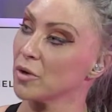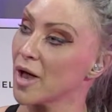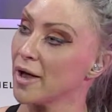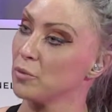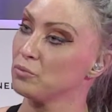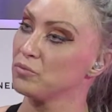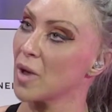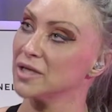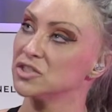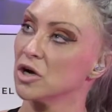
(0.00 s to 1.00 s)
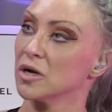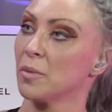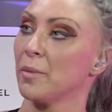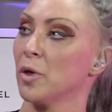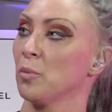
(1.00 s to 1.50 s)
I started my
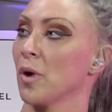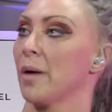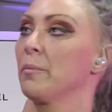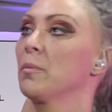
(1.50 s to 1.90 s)
meal prep